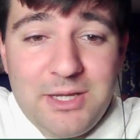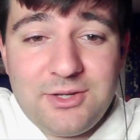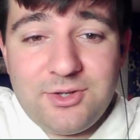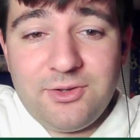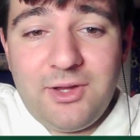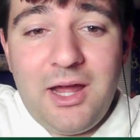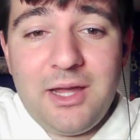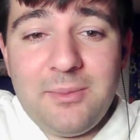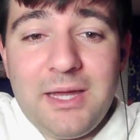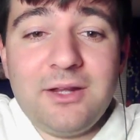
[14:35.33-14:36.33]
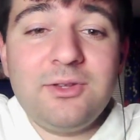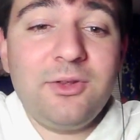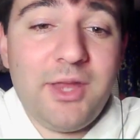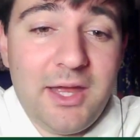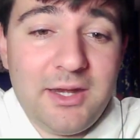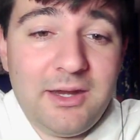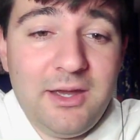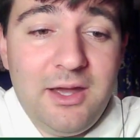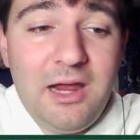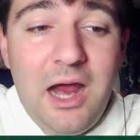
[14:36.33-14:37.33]
Eastern Time. And until then,
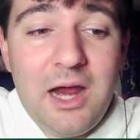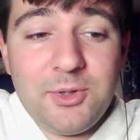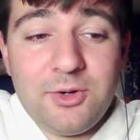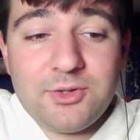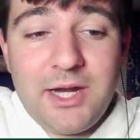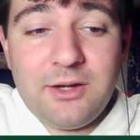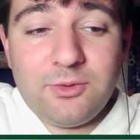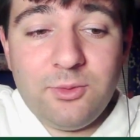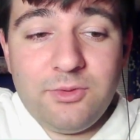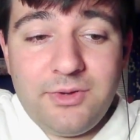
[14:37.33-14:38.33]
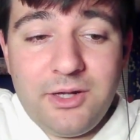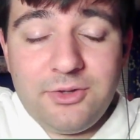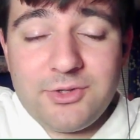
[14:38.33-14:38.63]
I'm your host Kenneth Gruenfelder,